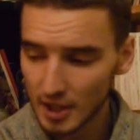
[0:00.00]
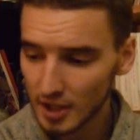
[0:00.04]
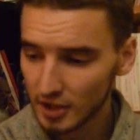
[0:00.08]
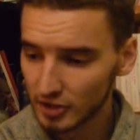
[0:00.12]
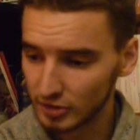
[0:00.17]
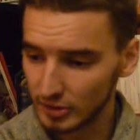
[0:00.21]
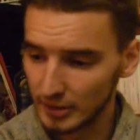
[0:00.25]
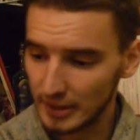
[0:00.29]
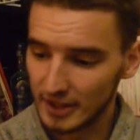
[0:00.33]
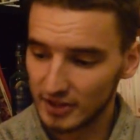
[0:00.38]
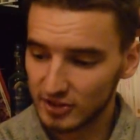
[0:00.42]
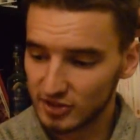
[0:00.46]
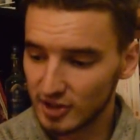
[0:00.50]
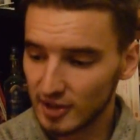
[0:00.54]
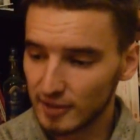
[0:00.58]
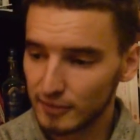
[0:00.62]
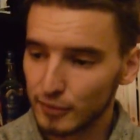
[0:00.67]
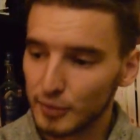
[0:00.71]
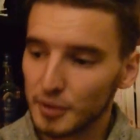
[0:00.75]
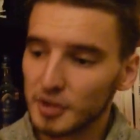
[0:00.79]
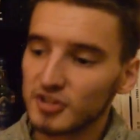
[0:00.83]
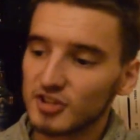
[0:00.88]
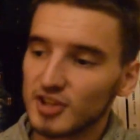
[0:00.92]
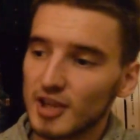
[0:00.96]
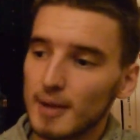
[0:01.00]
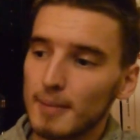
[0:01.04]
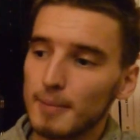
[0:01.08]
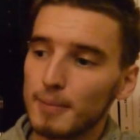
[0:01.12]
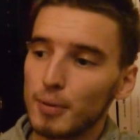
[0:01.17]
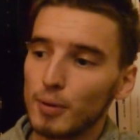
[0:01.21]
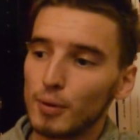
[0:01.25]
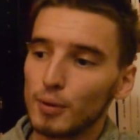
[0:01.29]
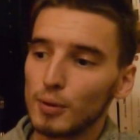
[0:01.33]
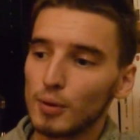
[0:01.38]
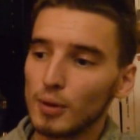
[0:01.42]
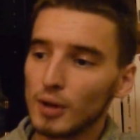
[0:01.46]
So let's say, for
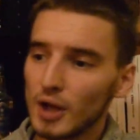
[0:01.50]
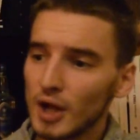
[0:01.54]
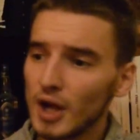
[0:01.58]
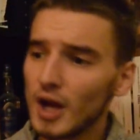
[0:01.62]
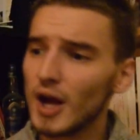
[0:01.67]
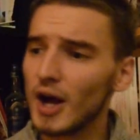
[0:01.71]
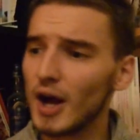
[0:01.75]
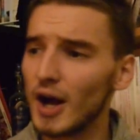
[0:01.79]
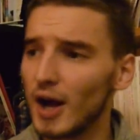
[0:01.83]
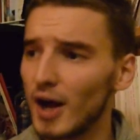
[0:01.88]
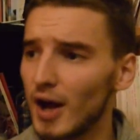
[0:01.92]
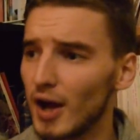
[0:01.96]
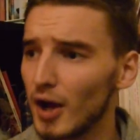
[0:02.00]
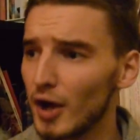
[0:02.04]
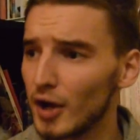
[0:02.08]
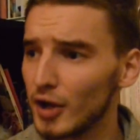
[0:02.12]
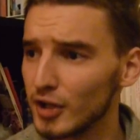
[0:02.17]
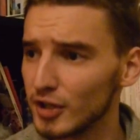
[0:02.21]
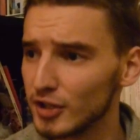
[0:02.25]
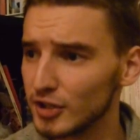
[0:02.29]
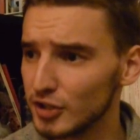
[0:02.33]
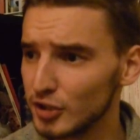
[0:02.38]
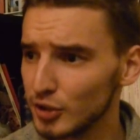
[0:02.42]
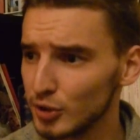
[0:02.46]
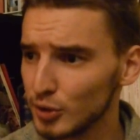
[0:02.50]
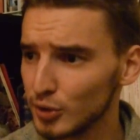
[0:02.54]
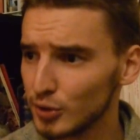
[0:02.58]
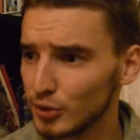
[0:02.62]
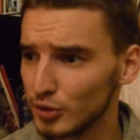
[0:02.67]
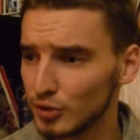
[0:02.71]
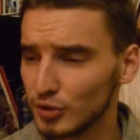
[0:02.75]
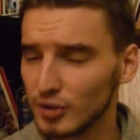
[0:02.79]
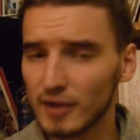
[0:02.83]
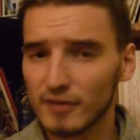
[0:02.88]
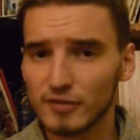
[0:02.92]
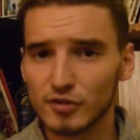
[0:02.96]
example,
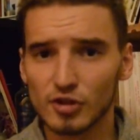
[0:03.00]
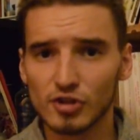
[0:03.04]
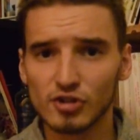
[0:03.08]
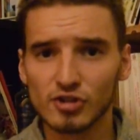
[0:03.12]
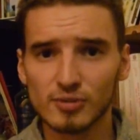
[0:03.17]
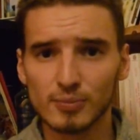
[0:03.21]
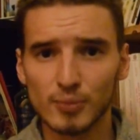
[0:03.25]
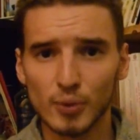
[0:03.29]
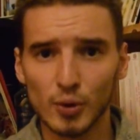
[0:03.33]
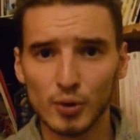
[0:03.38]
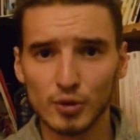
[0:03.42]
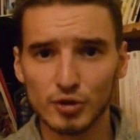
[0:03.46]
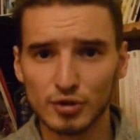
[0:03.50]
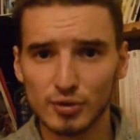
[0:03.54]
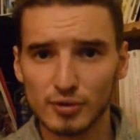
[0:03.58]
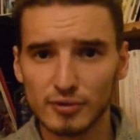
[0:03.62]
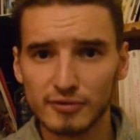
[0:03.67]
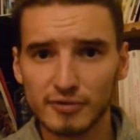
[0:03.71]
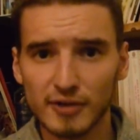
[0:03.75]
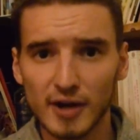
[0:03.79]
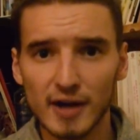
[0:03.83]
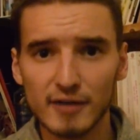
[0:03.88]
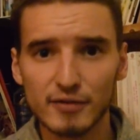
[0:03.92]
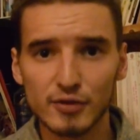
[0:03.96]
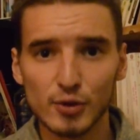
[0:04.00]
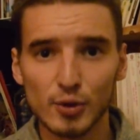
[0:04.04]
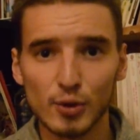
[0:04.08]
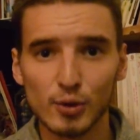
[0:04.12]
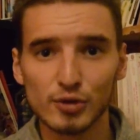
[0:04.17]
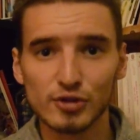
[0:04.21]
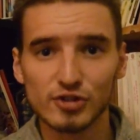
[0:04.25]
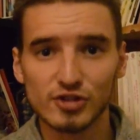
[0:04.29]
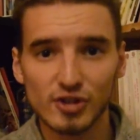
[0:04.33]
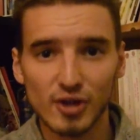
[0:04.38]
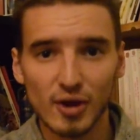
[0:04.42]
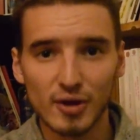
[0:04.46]
you have just bought your
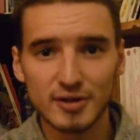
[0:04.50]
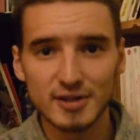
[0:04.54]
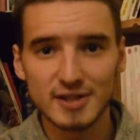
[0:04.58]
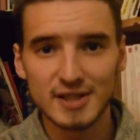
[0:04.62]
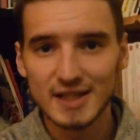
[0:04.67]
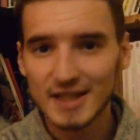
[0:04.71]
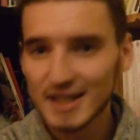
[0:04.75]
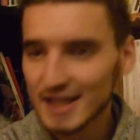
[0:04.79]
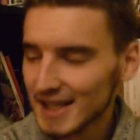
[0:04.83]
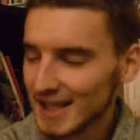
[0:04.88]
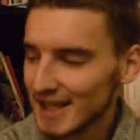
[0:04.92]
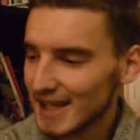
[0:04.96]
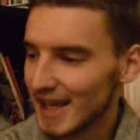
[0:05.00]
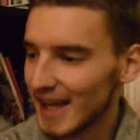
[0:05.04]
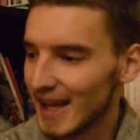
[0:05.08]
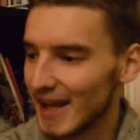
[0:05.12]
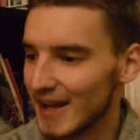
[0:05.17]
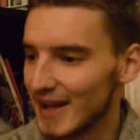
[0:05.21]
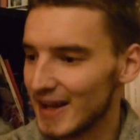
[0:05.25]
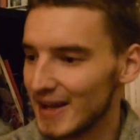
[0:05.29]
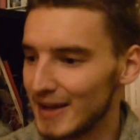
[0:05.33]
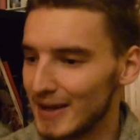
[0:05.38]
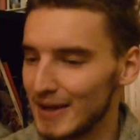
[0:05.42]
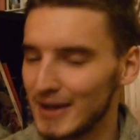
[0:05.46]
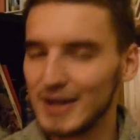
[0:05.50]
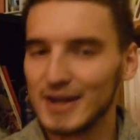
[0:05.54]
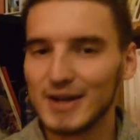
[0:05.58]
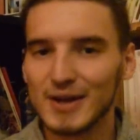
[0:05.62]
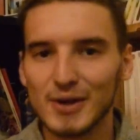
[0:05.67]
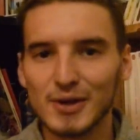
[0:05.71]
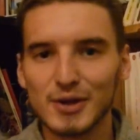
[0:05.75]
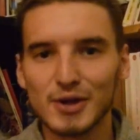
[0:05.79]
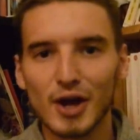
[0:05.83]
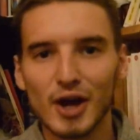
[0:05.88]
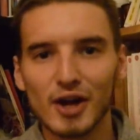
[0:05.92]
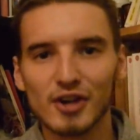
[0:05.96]
5-year-old son
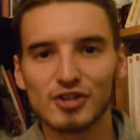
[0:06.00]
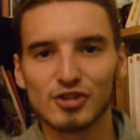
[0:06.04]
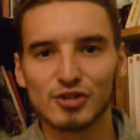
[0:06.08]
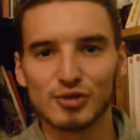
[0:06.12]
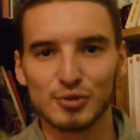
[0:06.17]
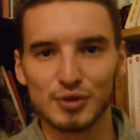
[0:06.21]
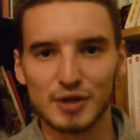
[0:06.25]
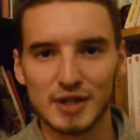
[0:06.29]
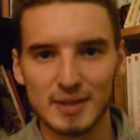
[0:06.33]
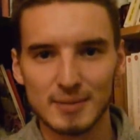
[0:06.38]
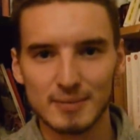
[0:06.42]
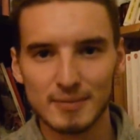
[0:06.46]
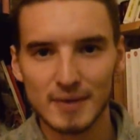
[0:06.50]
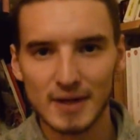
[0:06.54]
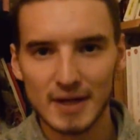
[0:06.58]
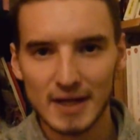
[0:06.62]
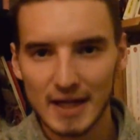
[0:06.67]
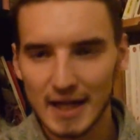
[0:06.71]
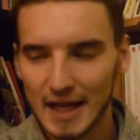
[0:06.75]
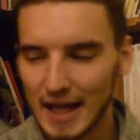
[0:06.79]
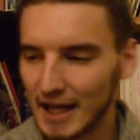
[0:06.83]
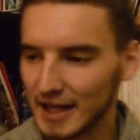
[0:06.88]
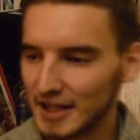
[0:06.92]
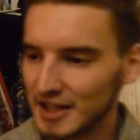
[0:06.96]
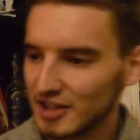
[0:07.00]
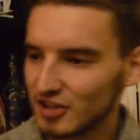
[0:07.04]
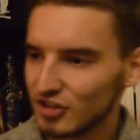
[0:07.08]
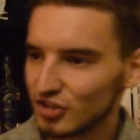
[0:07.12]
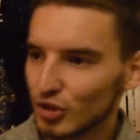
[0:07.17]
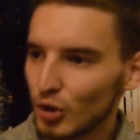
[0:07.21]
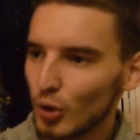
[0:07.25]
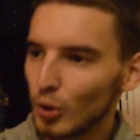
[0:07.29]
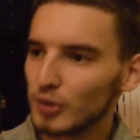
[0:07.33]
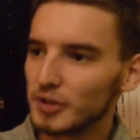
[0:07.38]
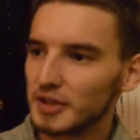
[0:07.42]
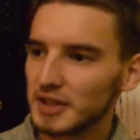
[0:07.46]
an ice cream, and he's
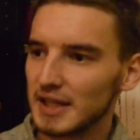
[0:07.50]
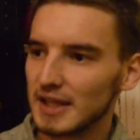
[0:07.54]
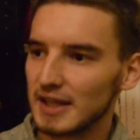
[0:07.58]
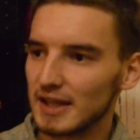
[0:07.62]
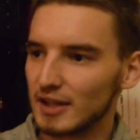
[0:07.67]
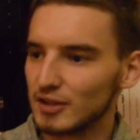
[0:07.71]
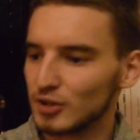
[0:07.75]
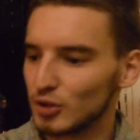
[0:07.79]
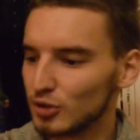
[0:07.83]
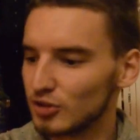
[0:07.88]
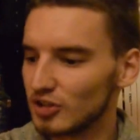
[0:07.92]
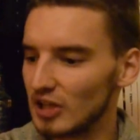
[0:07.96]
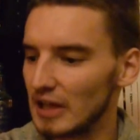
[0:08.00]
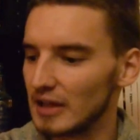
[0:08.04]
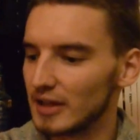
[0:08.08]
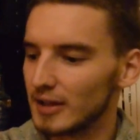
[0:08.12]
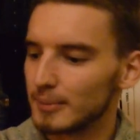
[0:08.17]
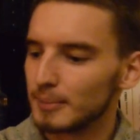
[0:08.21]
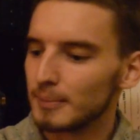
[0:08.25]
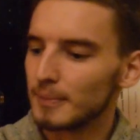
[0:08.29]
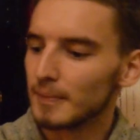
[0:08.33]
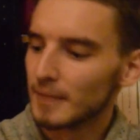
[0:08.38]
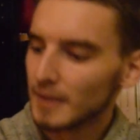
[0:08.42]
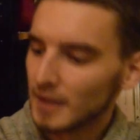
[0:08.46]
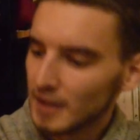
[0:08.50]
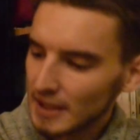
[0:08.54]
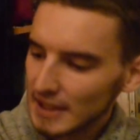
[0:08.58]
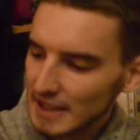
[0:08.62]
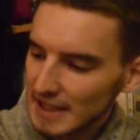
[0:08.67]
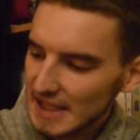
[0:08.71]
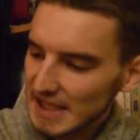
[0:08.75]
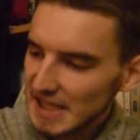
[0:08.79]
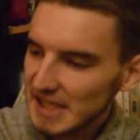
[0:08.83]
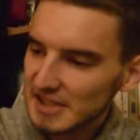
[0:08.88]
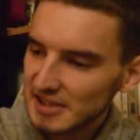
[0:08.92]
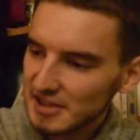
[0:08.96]
holding it, and you tell him,
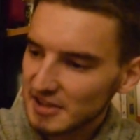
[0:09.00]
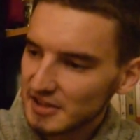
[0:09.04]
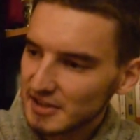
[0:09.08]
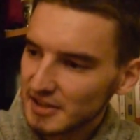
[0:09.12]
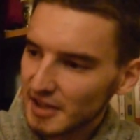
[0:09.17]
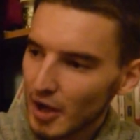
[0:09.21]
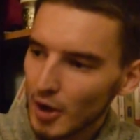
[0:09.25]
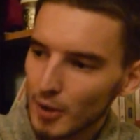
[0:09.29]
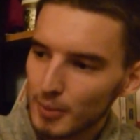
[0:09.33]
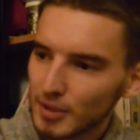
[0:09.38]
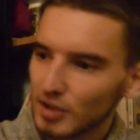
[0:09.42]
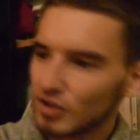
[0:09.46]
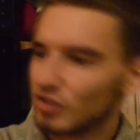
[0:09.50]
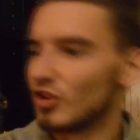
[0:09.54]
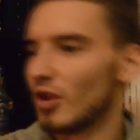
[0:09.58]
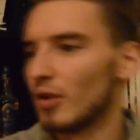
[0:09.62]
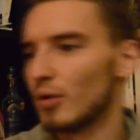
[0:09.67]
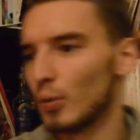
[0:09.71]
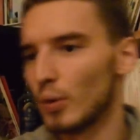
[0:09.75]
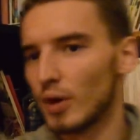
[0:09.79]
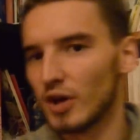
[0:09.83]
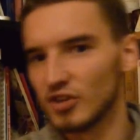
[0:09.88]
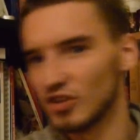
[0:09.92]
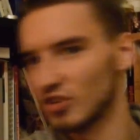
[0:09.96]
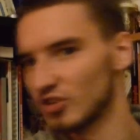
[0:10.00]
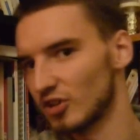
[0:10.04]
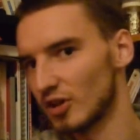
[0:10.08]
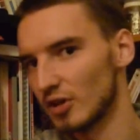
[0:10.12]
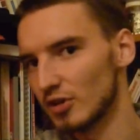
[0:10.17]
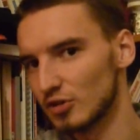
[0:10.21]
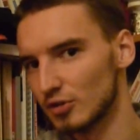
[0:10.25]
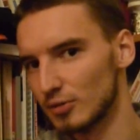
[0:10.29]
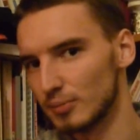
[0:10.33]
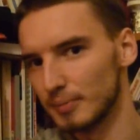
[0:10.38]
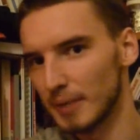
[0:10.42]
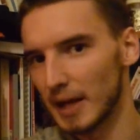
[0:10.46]
eat it now because otherwise it's going
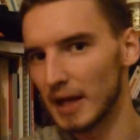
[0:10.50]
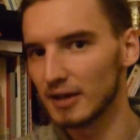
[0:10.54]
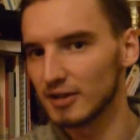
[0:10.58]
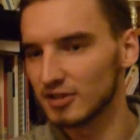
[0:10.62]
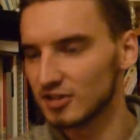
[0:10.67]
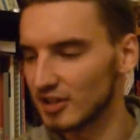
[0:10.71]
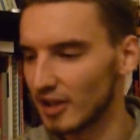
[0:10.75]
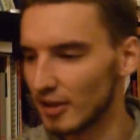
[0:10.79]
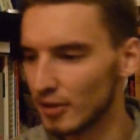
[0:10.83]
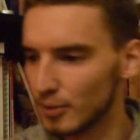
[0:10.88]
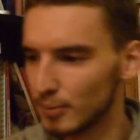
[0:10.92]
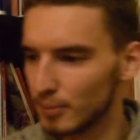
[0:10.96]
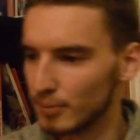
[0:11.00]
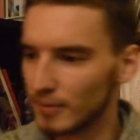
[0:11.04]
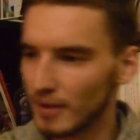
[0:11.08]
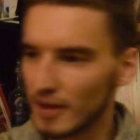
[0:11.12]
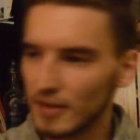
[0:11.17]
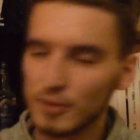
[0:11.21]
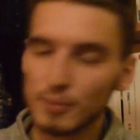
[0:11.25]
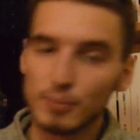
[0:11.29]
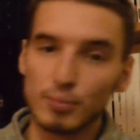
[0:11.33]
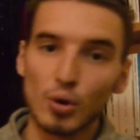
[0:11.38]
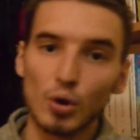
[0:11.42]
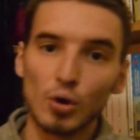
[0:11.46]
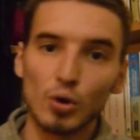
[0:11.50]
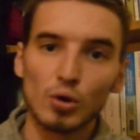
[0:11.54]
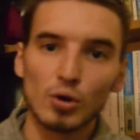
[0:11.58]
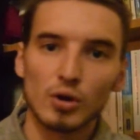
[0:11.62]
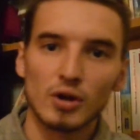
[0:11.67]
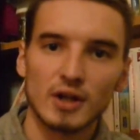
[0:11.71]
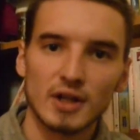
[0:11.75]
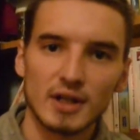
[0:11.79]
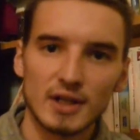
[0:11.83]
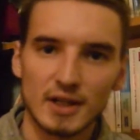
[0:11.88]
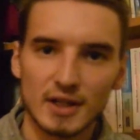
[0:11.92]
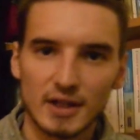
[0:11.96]
to melt and the bowl
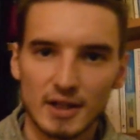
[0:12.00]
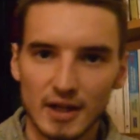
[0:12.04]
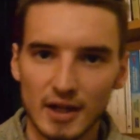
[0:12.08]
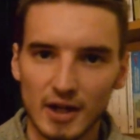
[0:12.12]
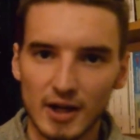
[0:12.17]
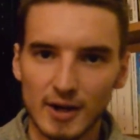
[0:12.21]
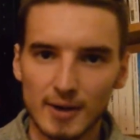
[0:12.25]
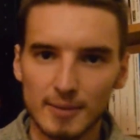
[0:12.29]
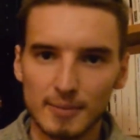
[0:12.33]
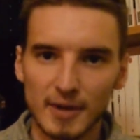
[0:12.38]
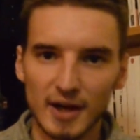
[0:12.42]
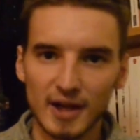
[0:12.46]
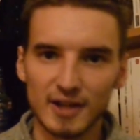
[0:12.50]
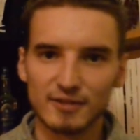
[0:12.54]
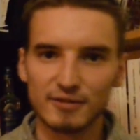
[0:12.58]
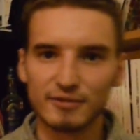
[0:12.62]
might